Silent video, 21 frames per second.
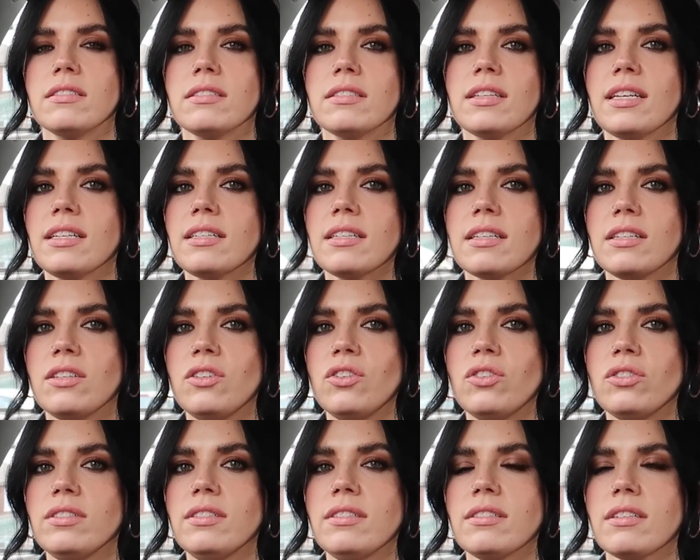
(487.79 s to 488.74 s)
like,
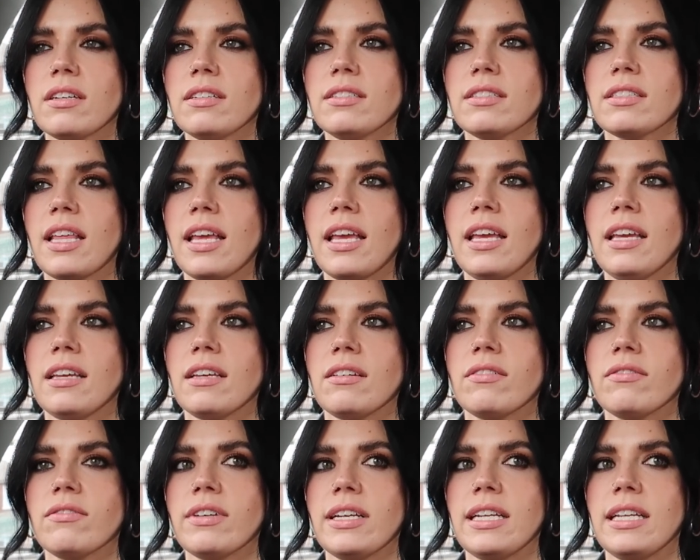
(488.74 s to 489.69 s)
nuns aren't a
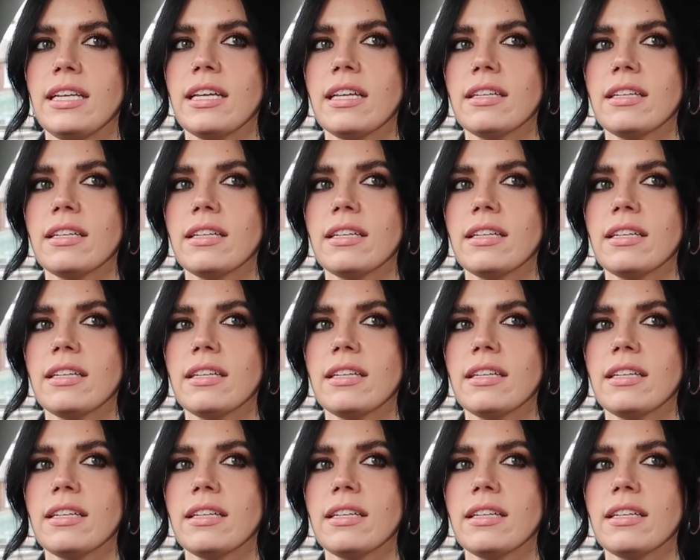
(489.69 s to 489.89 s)
thing, really.